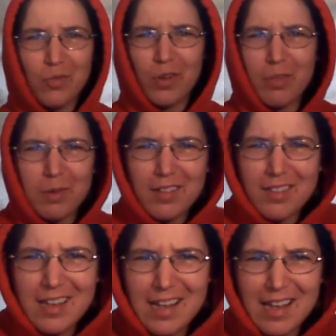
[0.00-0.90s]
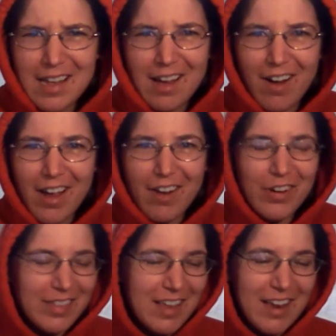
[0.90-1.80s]
You want them to see
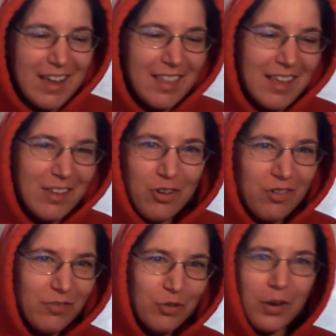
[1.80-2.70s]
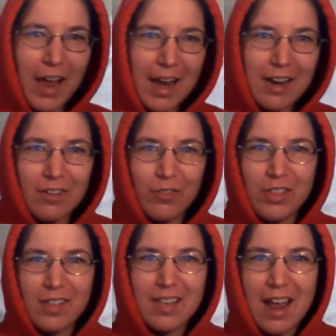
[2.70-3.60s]
everything that you've created
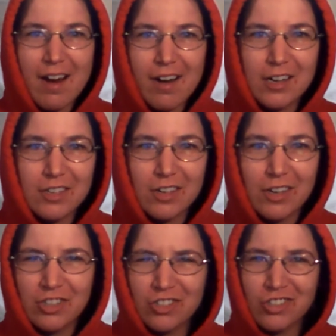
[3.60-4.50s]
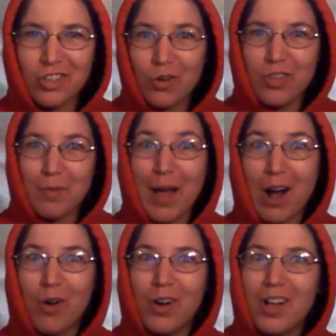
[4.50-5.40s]
for this character and just show them
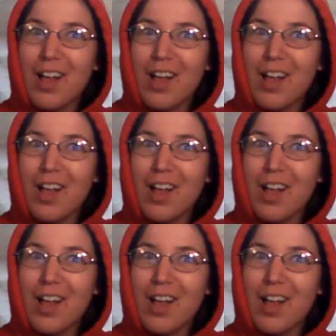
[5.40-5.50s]
how